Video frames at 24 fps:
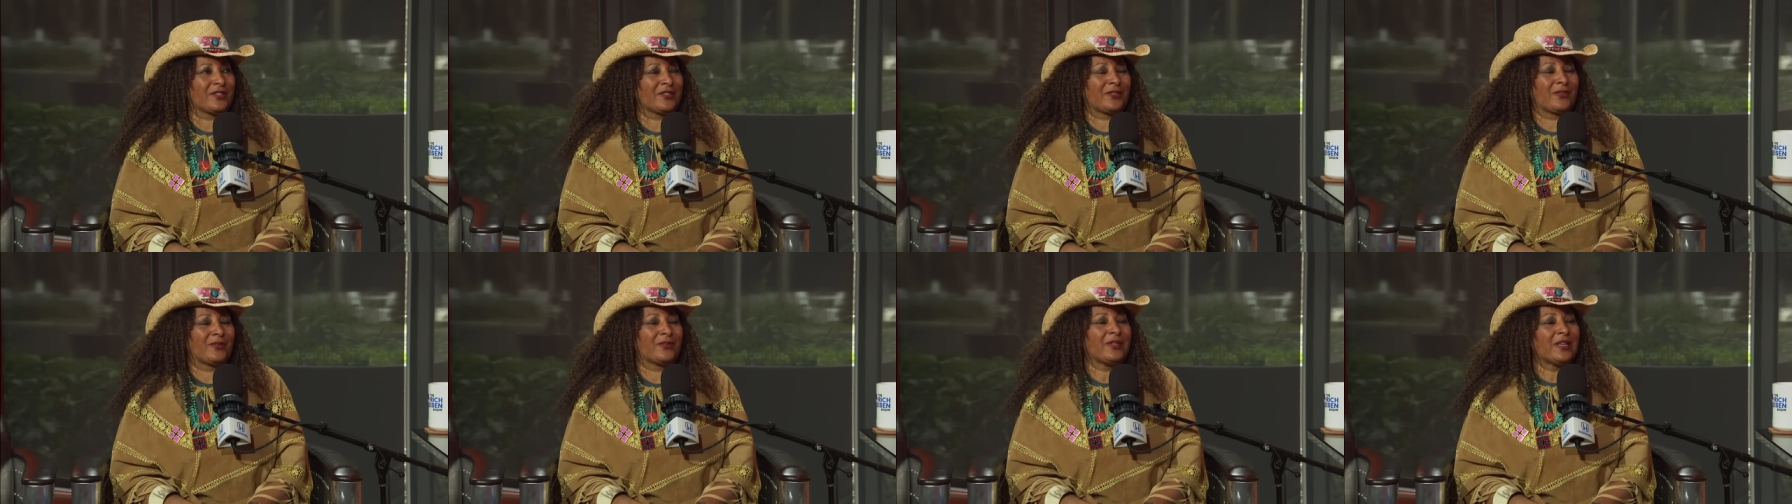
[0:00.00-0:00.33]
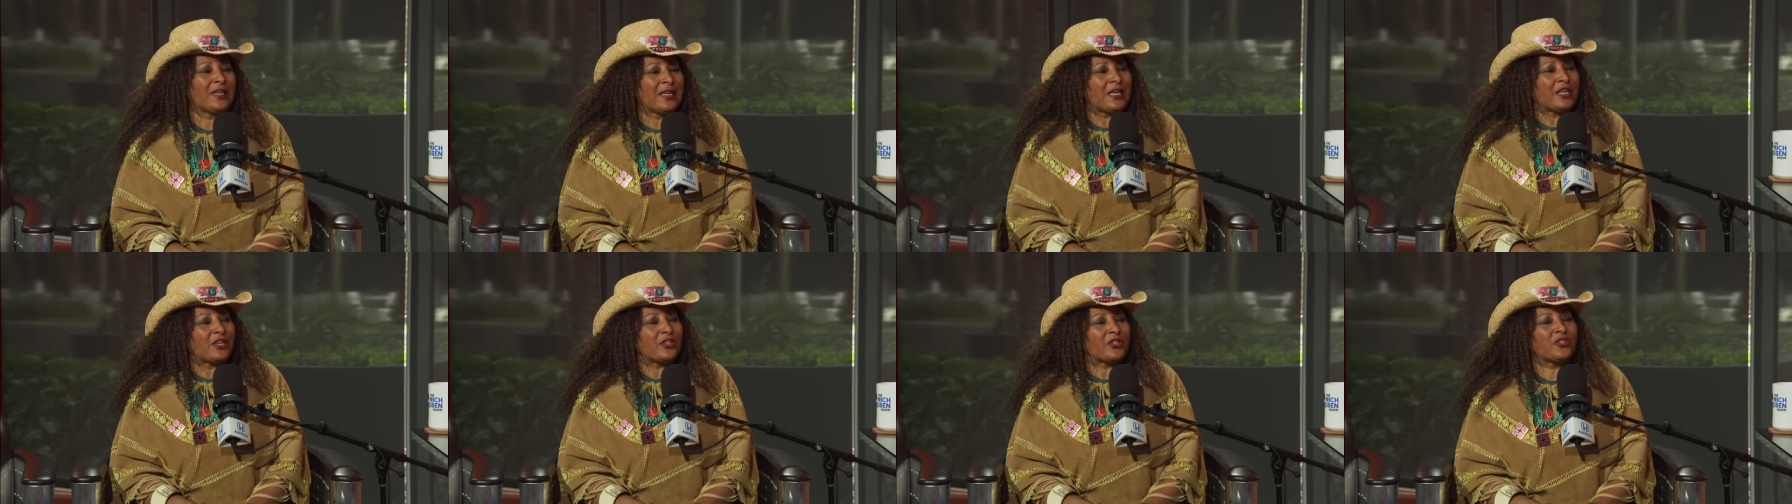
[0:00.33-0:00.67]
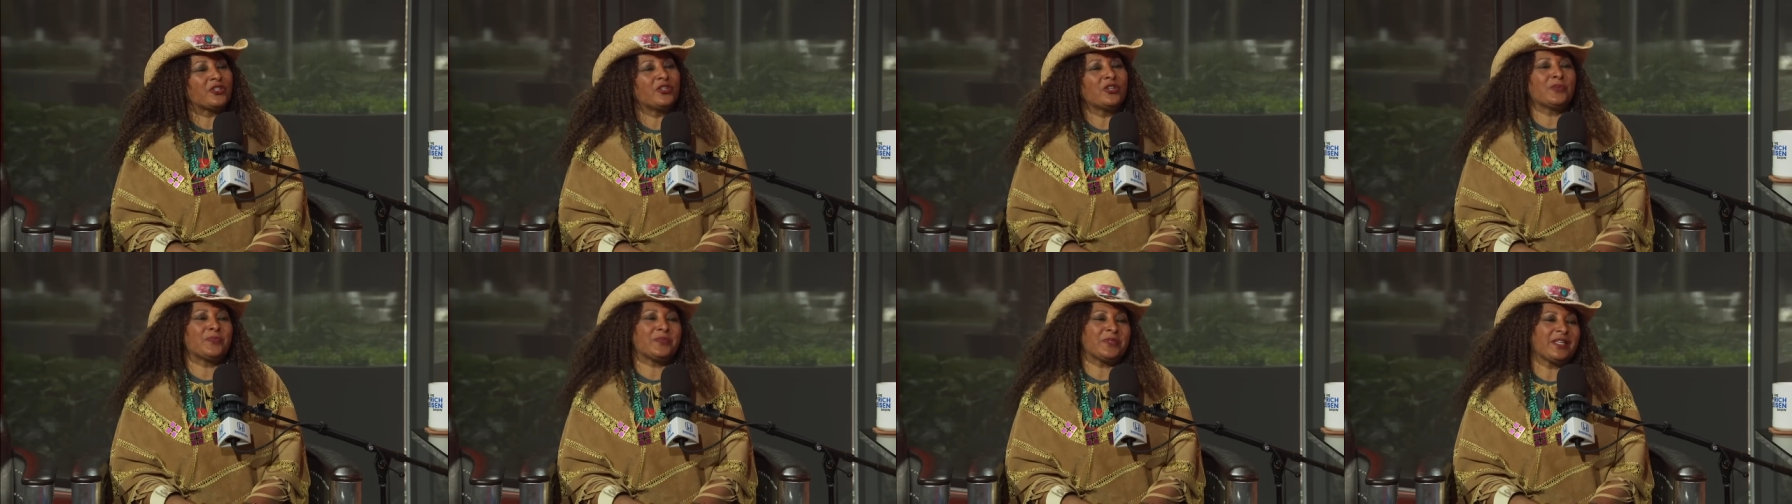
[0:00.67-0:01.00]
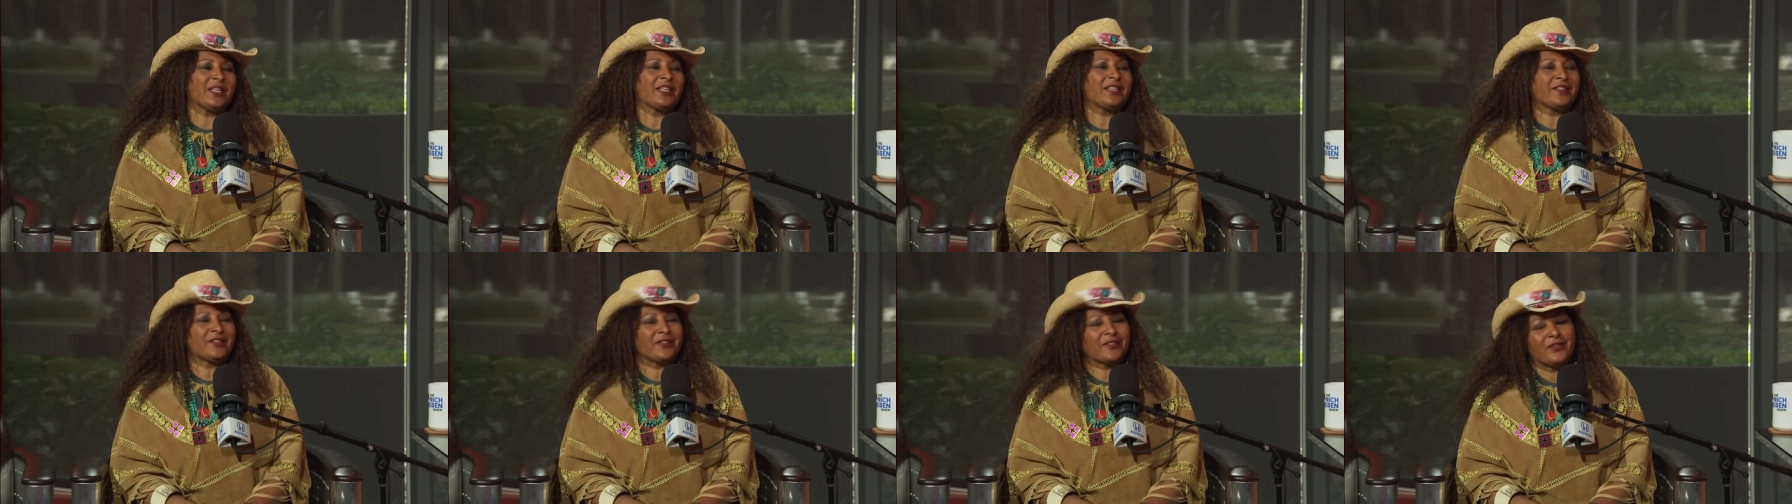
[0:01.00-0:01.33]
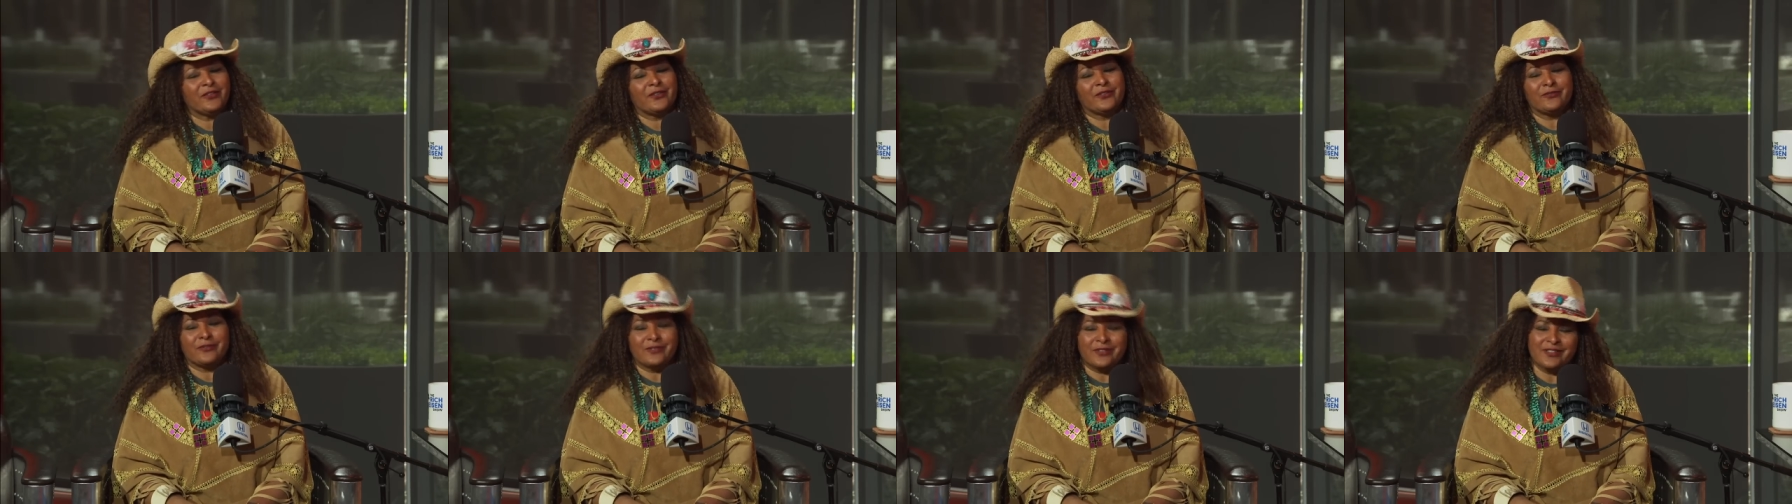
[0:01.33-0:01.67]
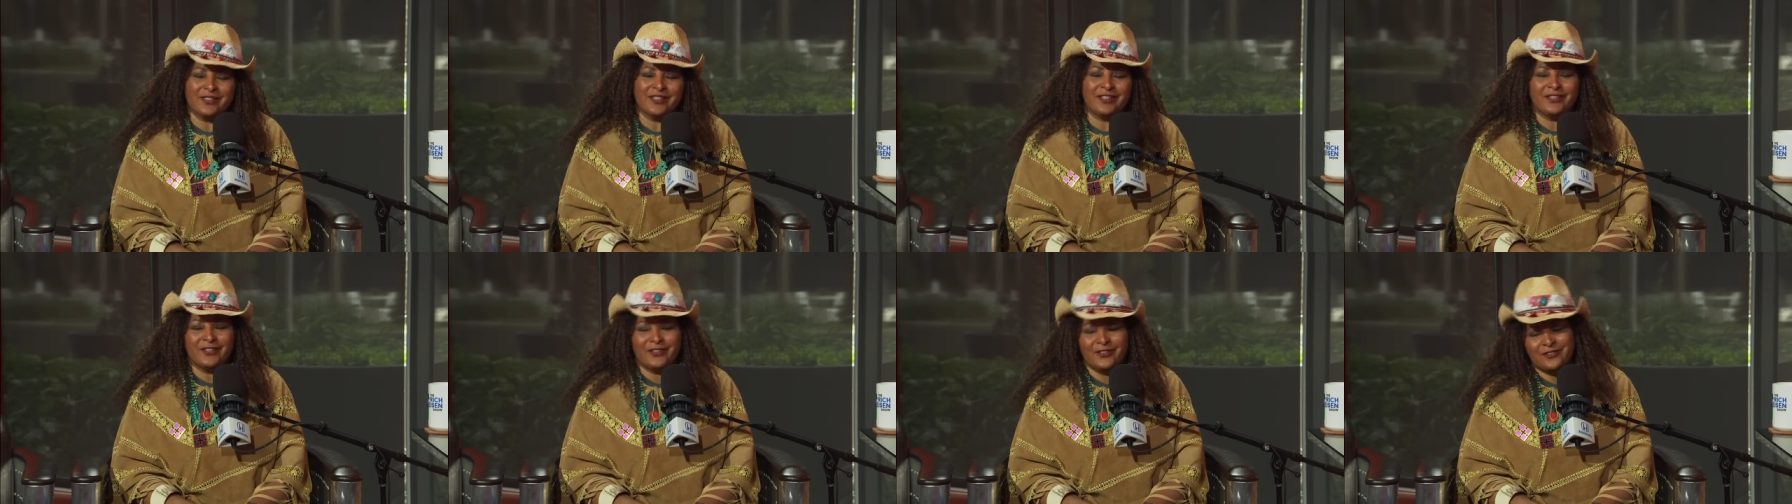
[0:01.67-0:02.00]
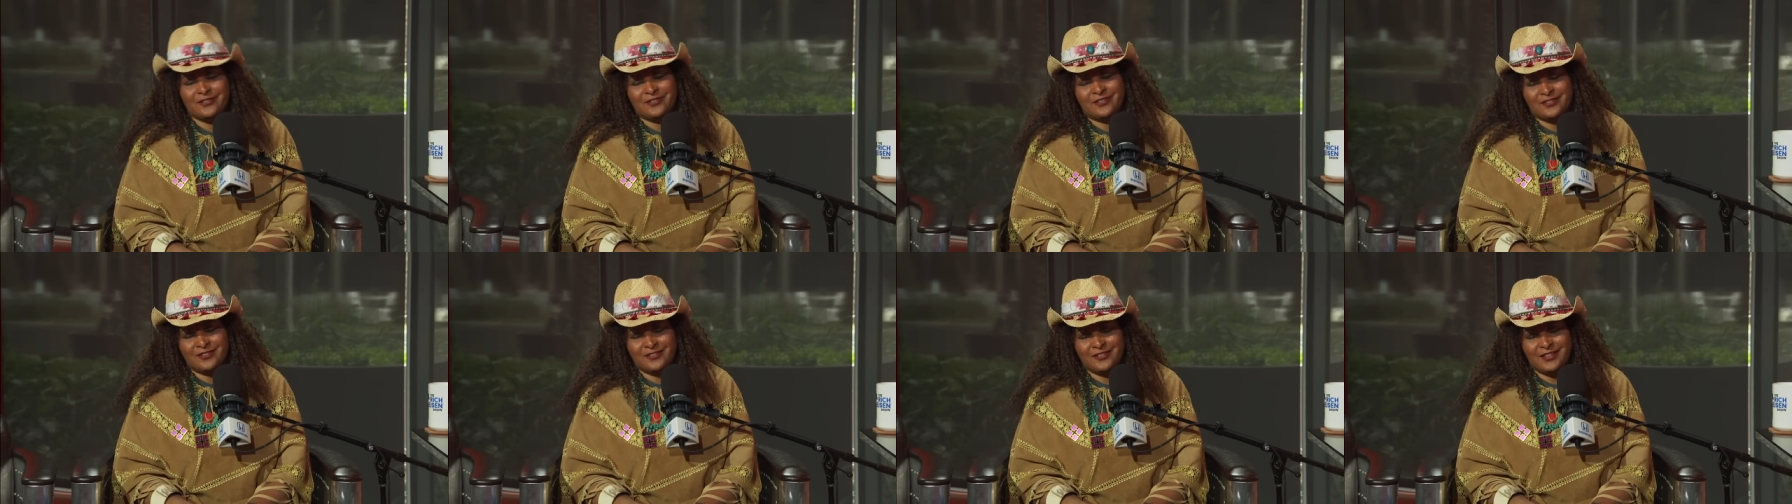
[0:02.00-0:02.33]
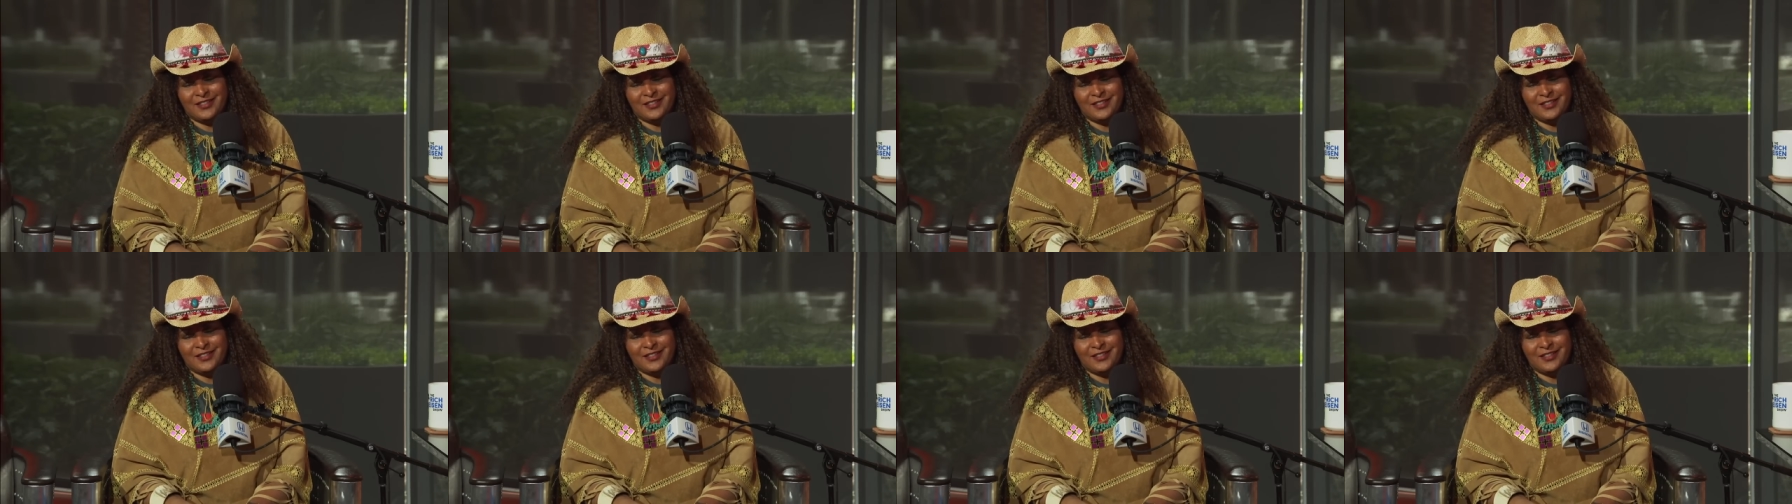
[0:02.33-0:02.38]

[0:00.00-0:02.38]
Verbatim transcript: So Snoop said he's going, you know,